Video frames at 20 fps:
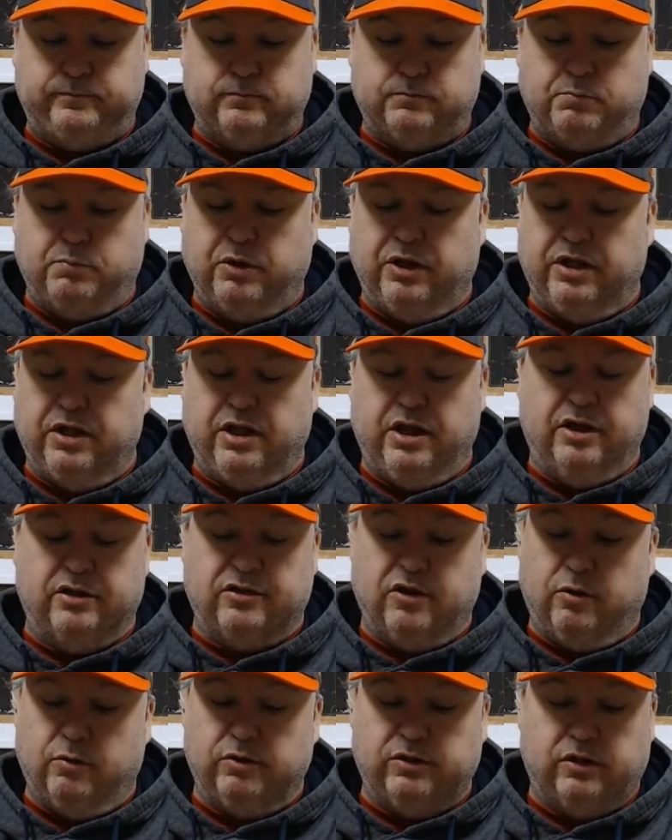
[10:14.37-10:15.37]
But it's
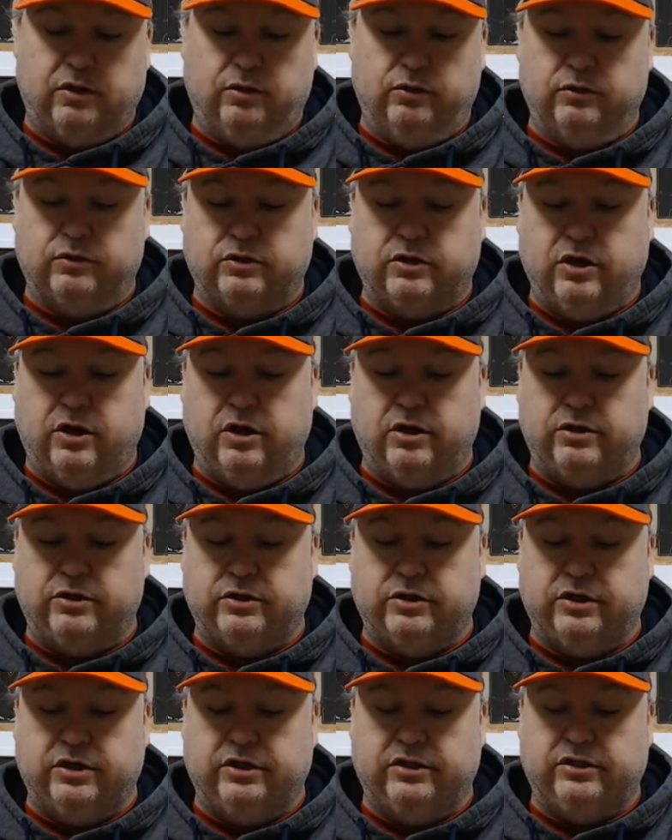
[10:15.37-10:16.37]
always a loose
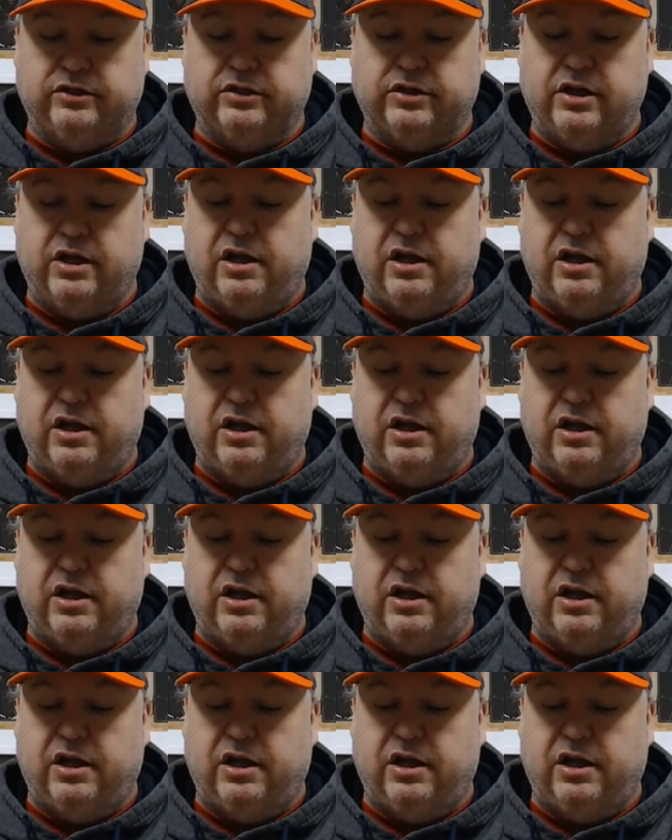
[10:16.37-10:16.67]
cartridge.